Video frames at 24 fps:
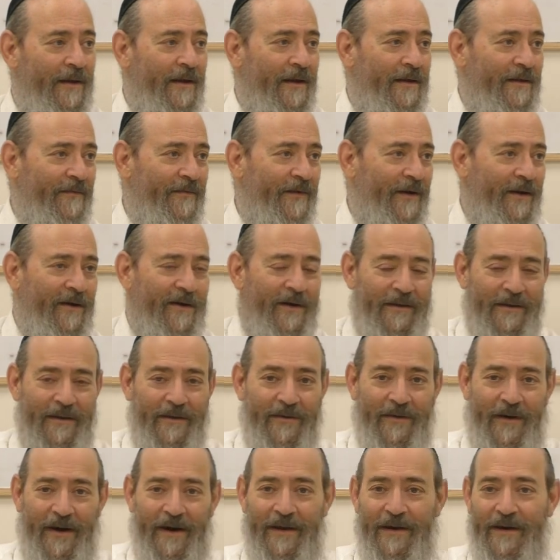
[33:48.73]
The other finger caught in
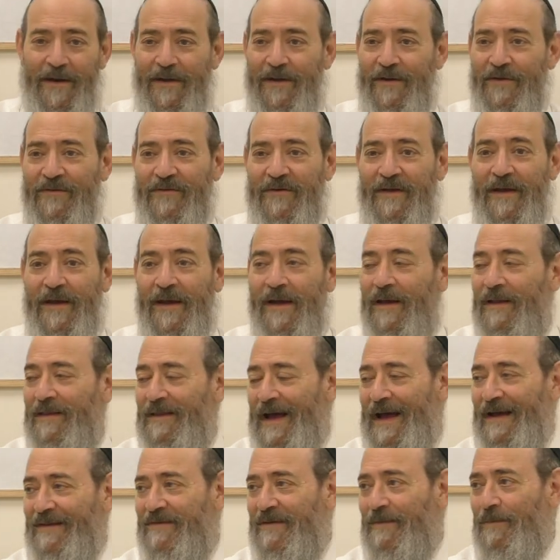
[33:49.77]
the door. You know, usually
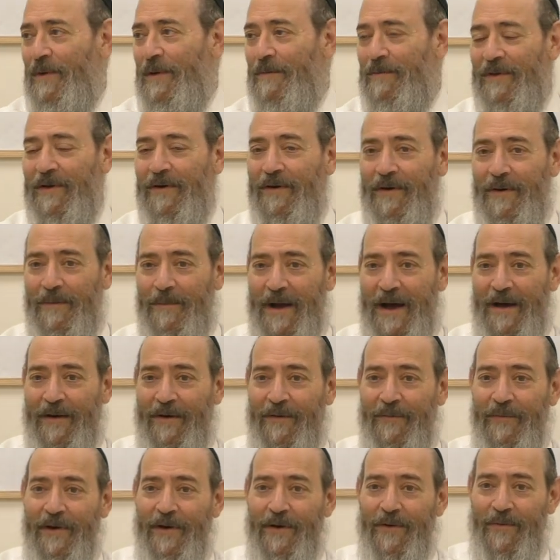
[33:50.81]
lots of people hear about
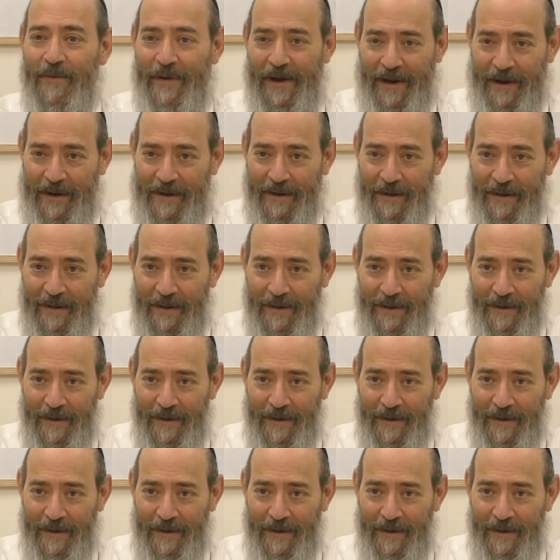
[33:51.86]
it real quick.